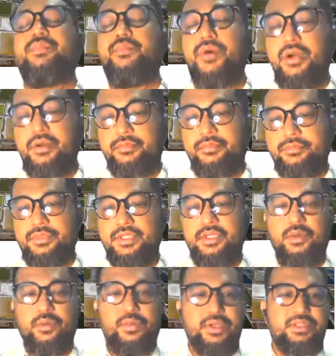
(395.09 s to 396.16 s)
pump
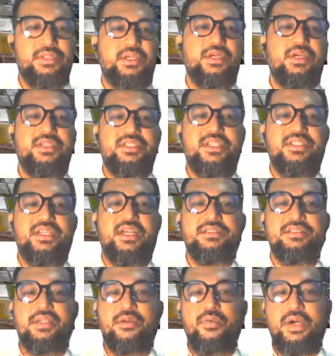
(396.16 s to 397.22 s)
with
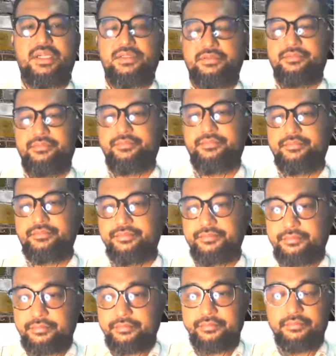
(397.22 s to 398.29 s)
600 watt
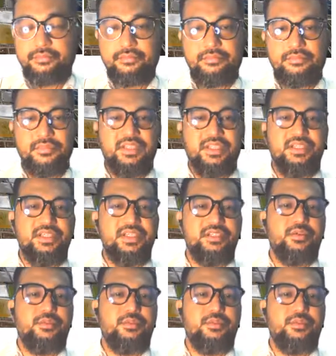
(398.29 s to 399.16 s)
DC